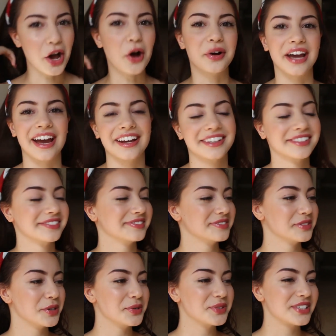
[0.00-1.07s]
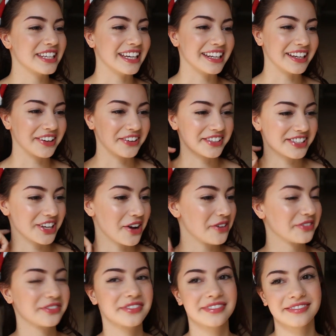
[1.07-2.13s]
Okay, who's kidding
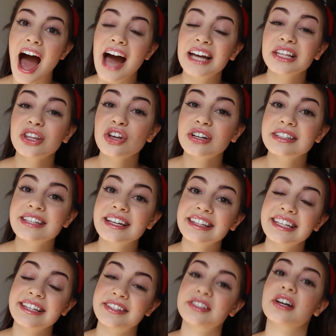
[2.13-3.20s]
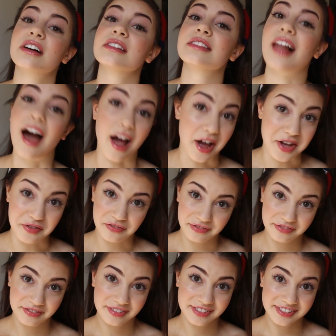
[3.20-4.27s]
herself? I looked at least alive.
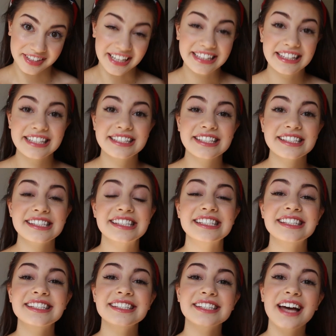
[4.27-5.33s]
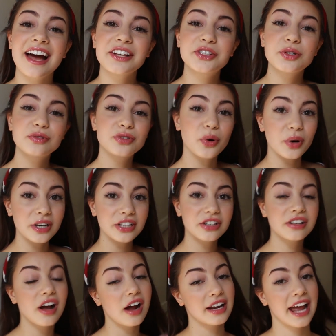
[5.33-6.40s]
Like this is, this is a
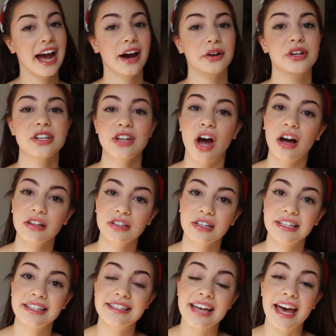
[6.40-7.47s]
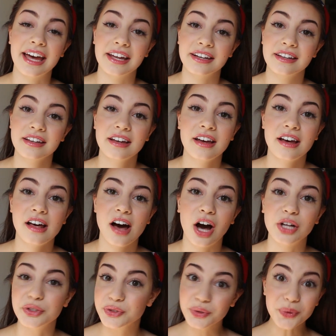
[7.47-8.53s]
tutorial on how to not look dead
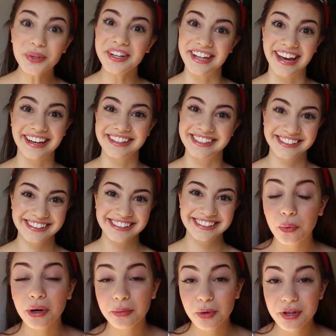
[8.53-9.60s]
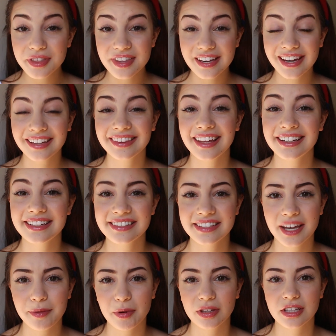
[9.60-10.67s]
on school days. One more thing I'd like to
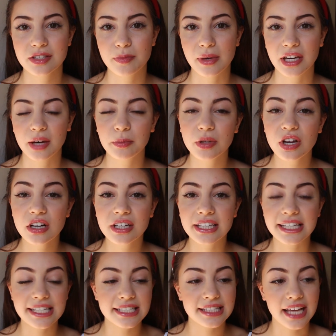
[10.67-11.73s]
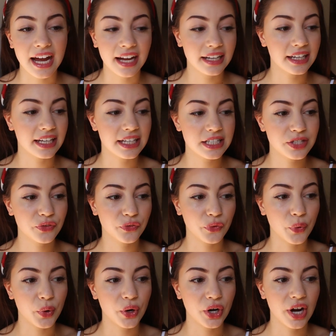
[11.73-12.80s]
say about this makeup look is that it's
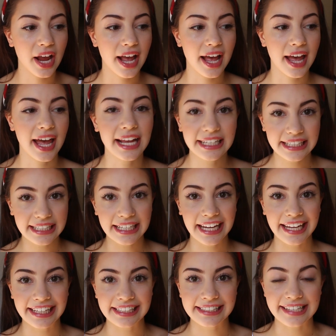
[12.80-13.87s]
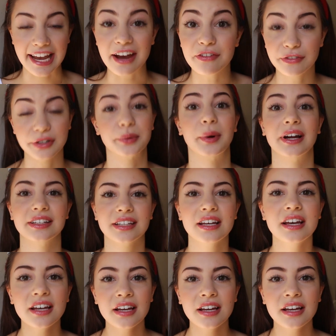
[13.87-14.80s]
for any and everyone.